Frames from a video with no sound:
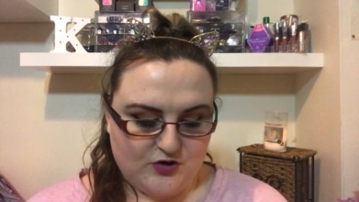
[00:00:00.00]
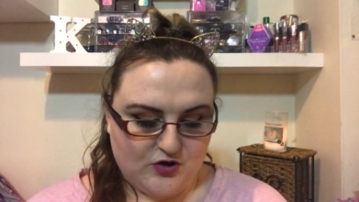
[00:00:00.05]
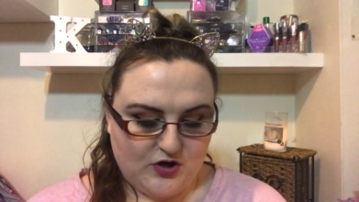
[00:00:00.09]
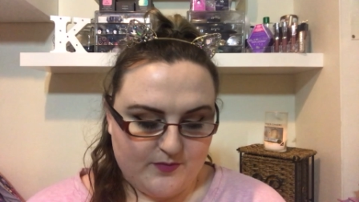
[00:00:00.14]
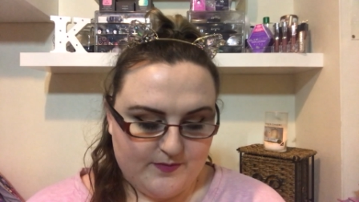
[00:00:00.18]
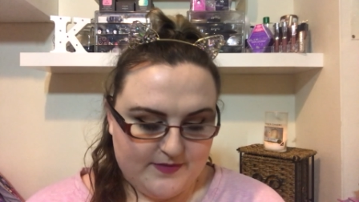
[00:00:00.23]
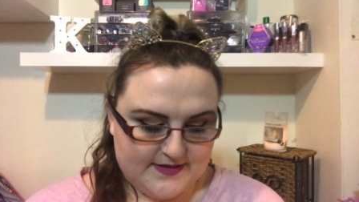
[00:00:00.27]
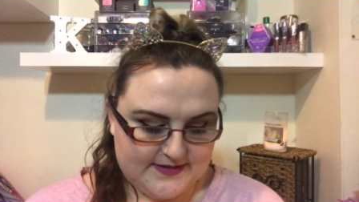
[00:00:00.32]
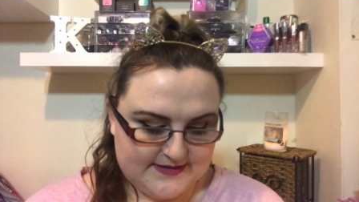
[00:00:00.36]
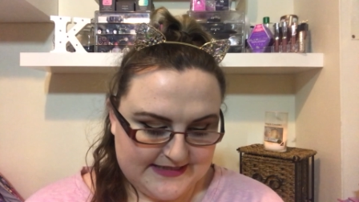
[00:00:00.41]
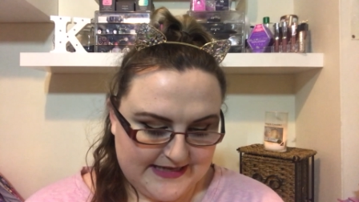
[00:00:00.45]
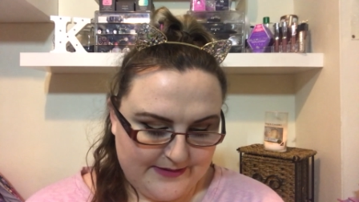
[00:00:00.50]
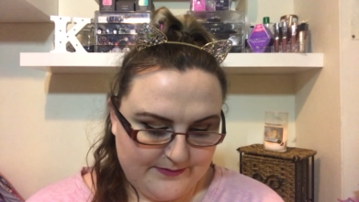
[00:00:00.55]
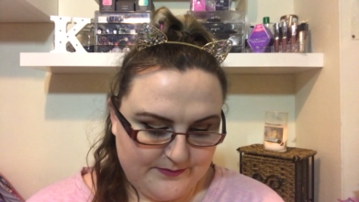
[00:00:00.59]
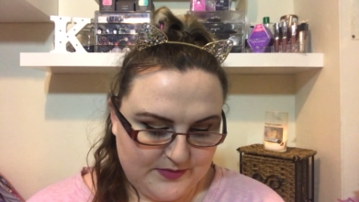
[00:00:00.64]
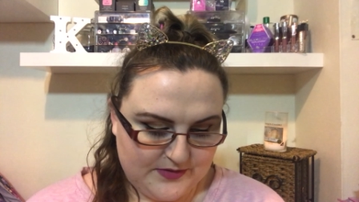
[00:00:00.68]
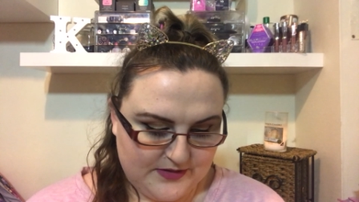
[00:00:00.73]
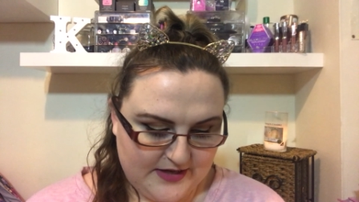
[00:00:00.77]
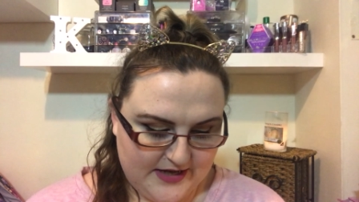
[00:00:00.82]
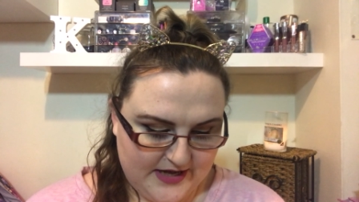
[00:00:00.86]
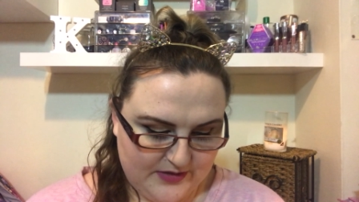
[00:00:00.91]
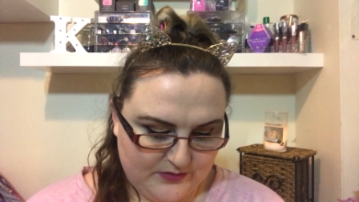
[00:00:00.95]
Comment down
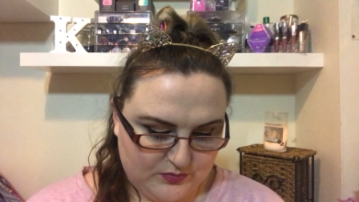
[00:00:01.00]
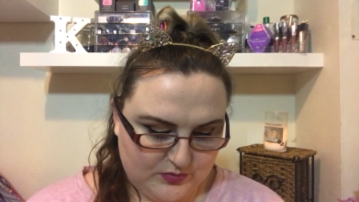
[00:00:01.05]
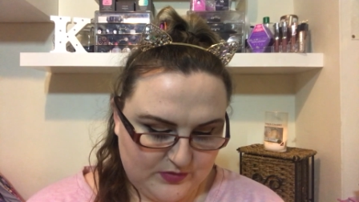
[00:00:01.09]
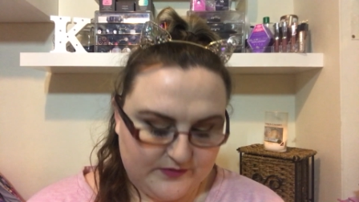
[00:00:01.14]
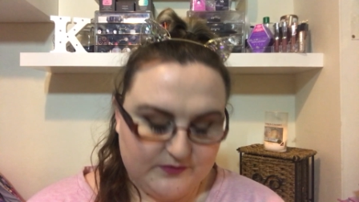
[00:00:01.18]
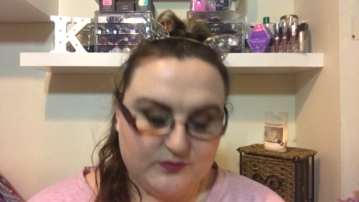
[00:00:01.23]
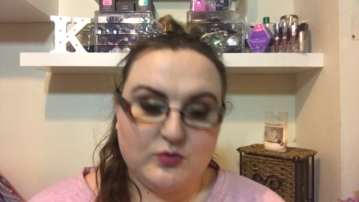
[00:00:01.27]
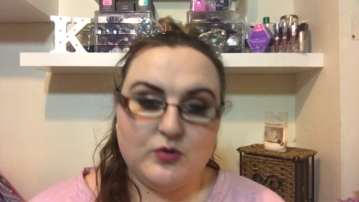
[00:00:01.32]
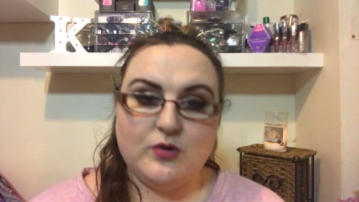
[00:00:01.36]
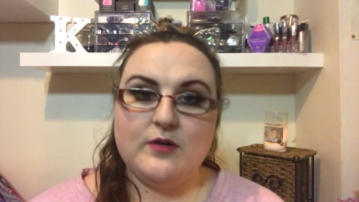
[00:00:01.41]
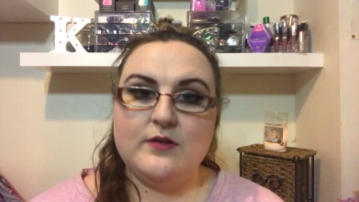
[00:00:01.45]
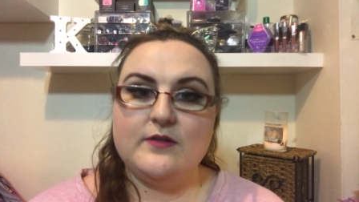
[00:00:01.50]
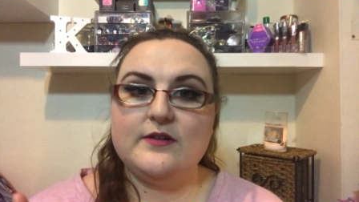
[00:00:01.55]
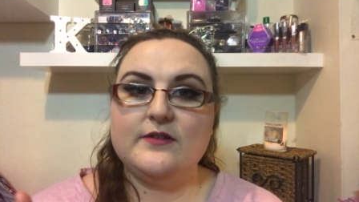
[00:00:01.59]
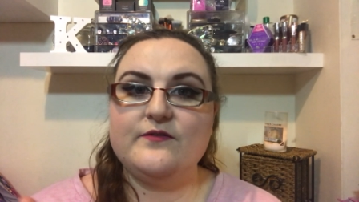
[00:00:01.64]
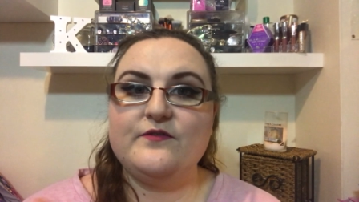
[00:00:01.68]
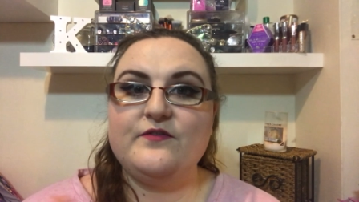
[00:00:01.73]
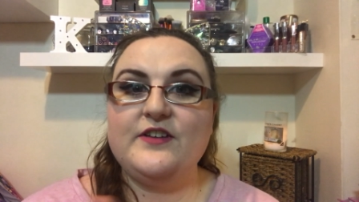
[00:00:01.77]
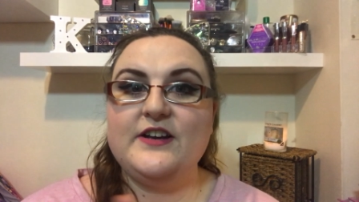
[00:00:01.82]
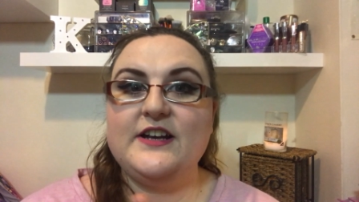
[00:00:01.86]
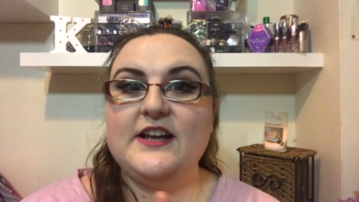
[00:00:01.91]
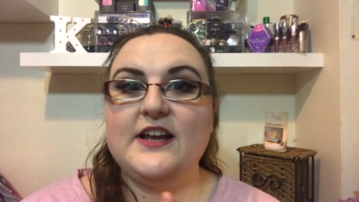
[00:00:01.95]
below with what
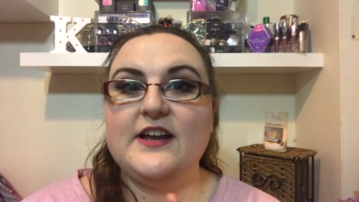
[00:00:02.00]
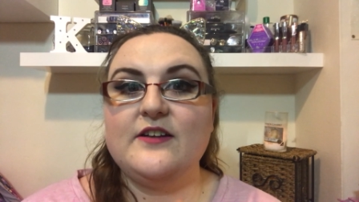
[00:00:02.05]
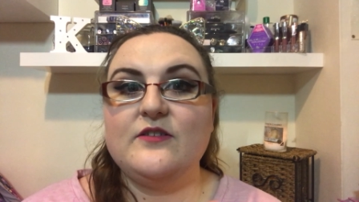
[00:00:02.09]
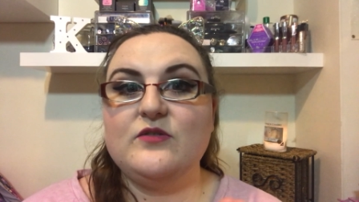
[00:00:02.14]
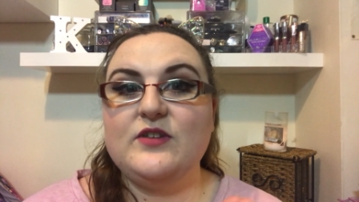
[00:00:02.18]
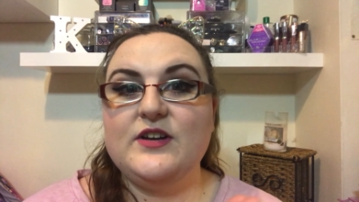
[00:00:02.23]
video,